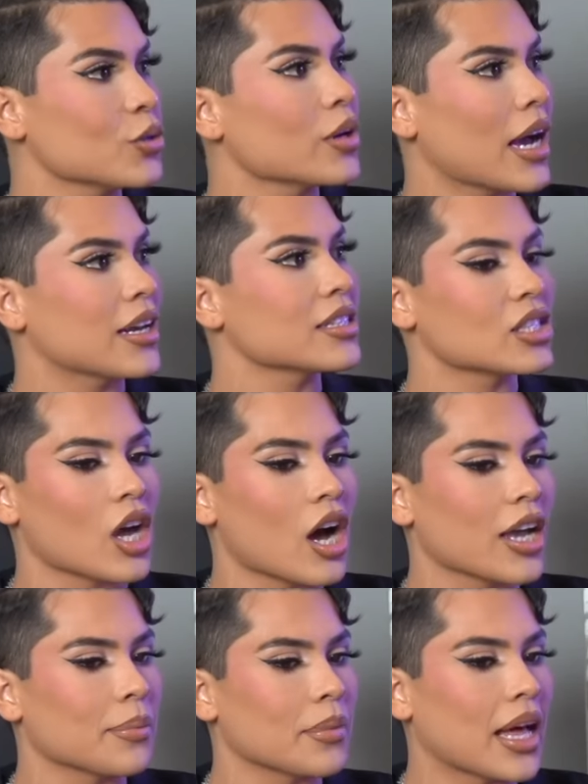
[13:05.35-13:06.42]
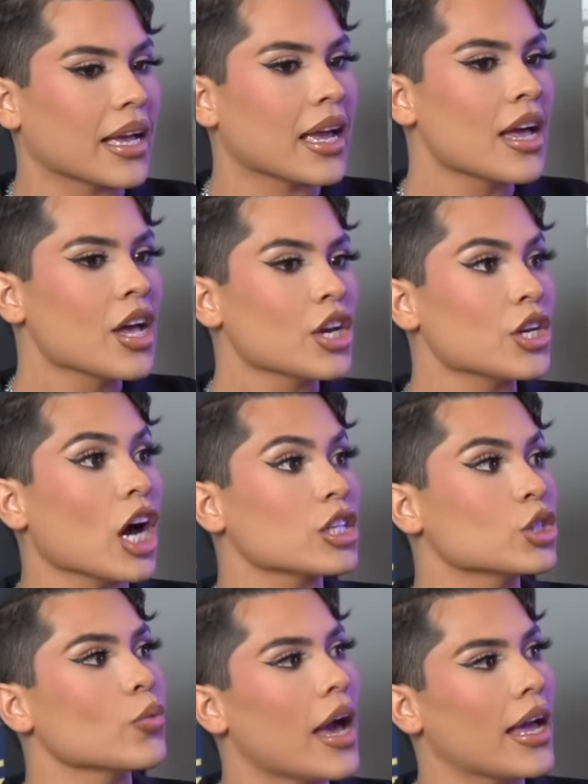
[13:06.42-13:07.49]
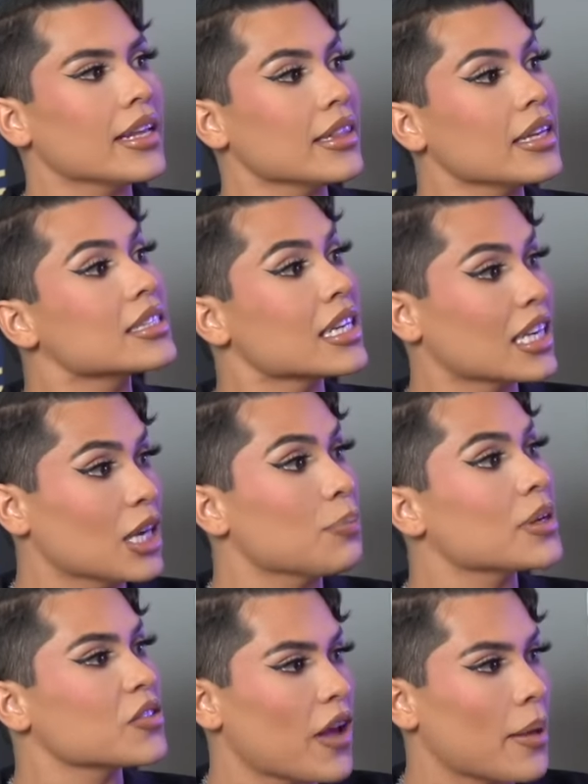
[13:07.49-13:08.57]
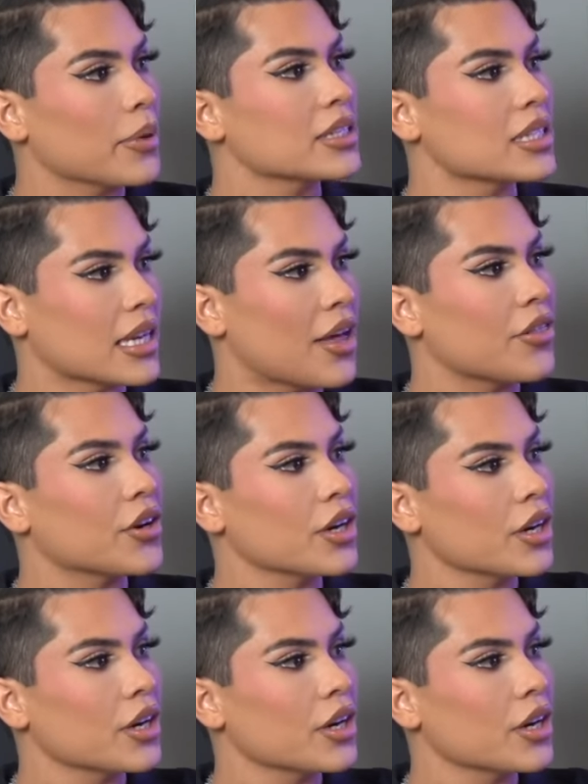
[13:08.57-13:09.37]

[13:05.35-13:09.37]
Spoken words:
you kind of saw him, like, not do anything not to care. Keep his family together?